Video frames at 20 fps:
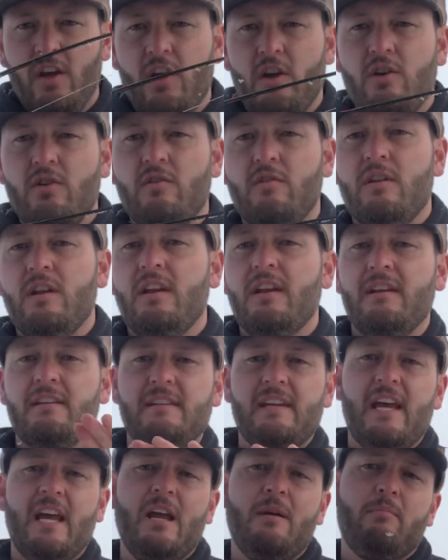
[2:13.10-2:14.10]
You need a
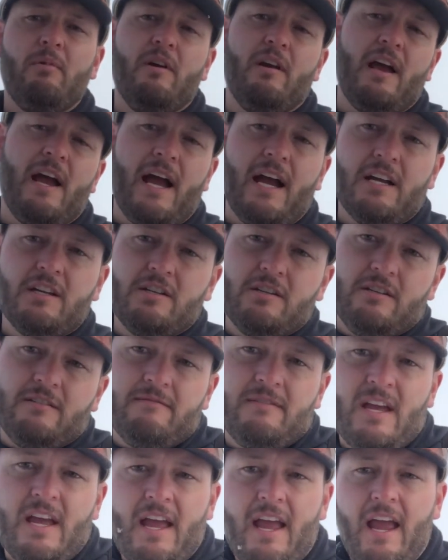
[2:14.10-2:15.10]
tapered action,
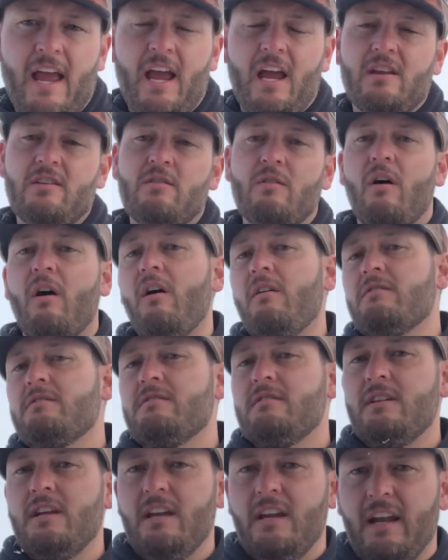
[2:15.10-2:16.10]
and you also
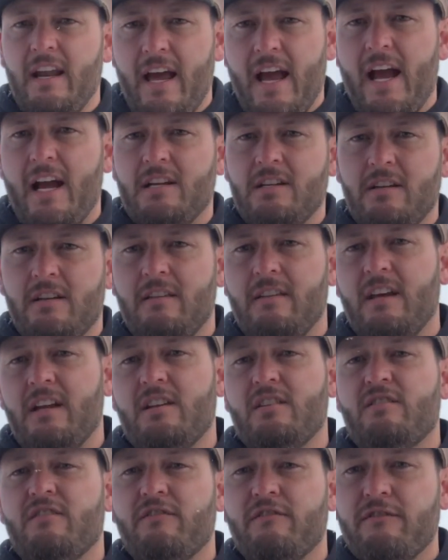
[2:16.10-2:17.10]
need an action that
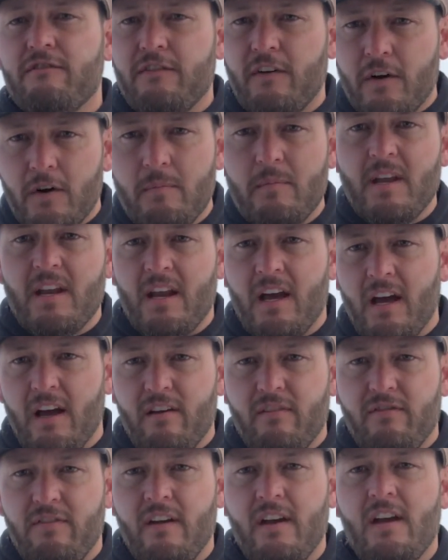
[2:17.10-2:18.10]
is firm
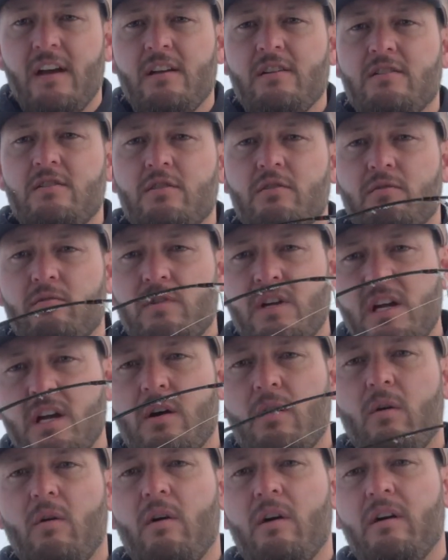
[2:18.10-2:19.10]
enough to
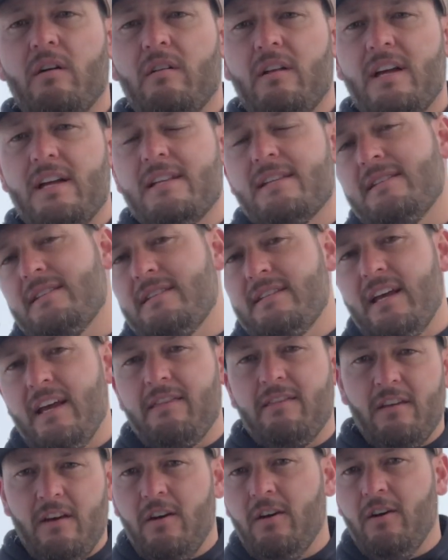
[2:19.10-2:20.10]
recoil and set
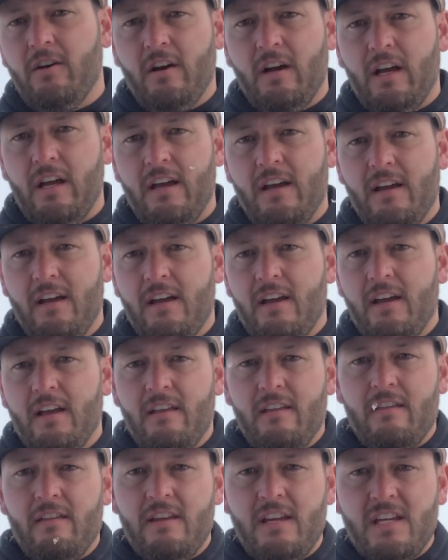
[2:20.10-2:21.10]
the hook.
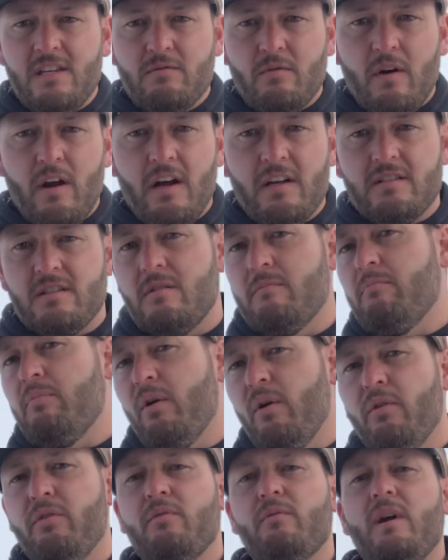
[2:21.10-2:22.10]
These rods are
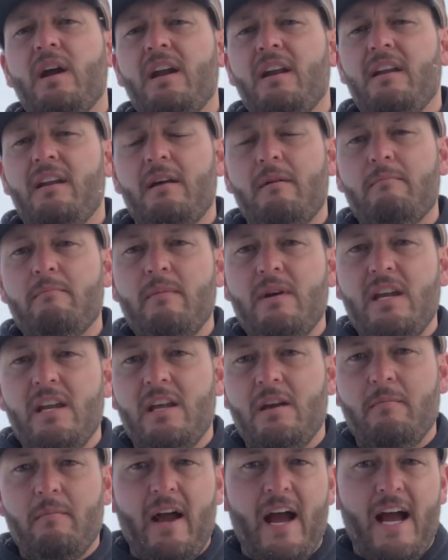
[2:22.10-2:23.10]
both rated at
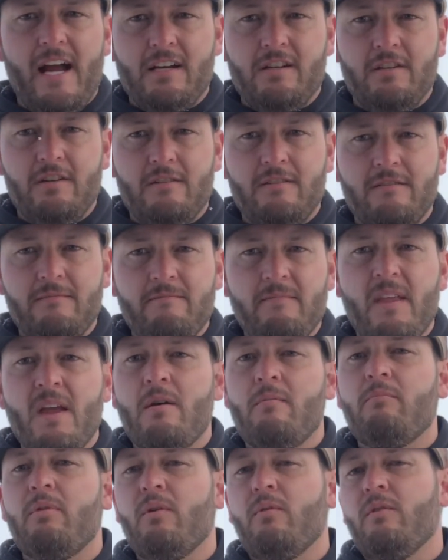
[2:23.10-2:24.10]
medium action,
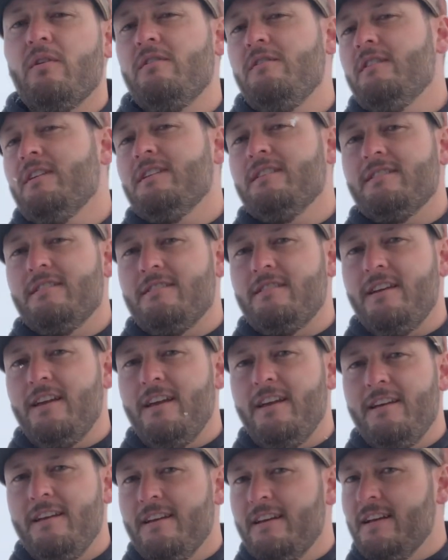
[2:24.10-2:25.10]
but what you can
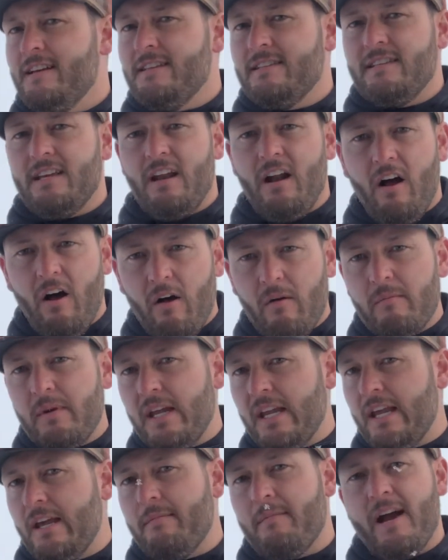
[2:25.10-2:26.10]
see is that all
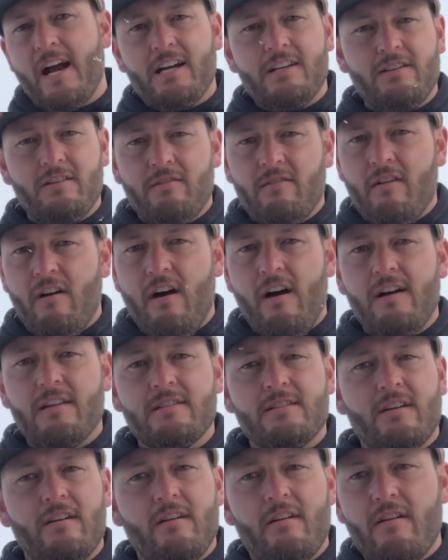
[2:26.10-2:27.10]
medium action
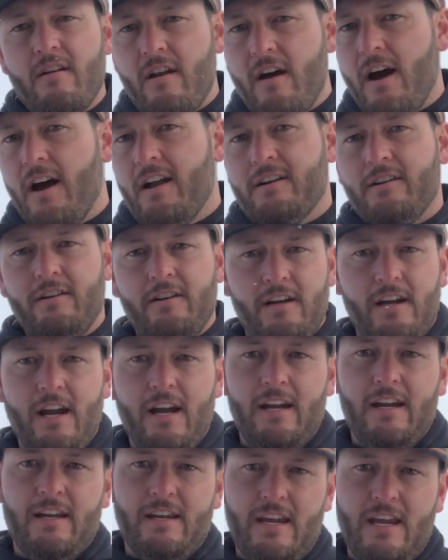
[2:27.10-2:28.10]
rods are not
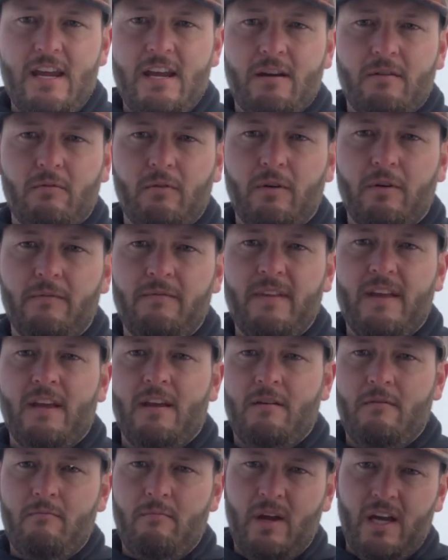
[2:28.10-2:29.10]
created equal.
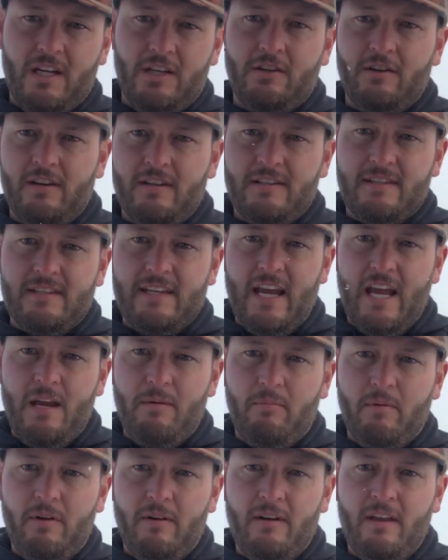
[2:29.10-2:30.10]
Make sure it's
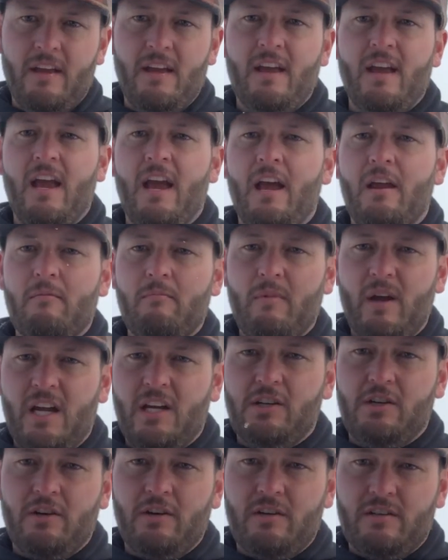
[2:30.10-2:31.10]
tapered and make
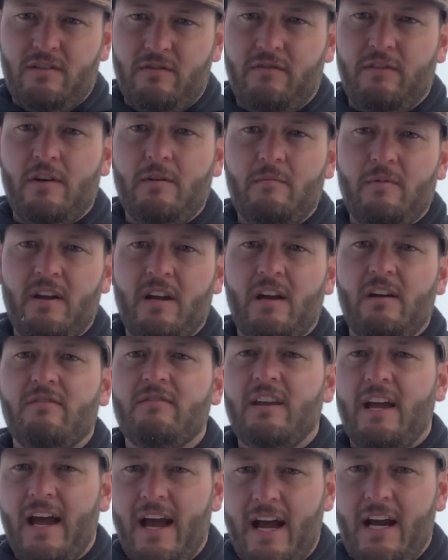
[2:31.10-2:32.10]
sure it's firm enough
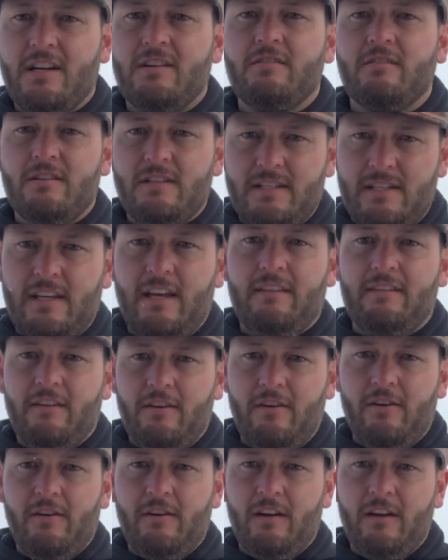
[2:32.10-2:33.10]
to actually set the
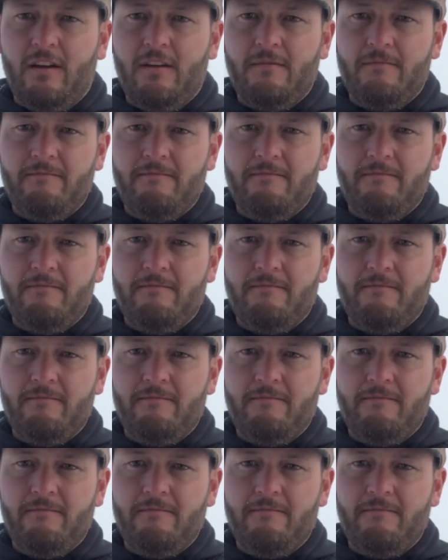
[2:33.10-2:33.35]
hook.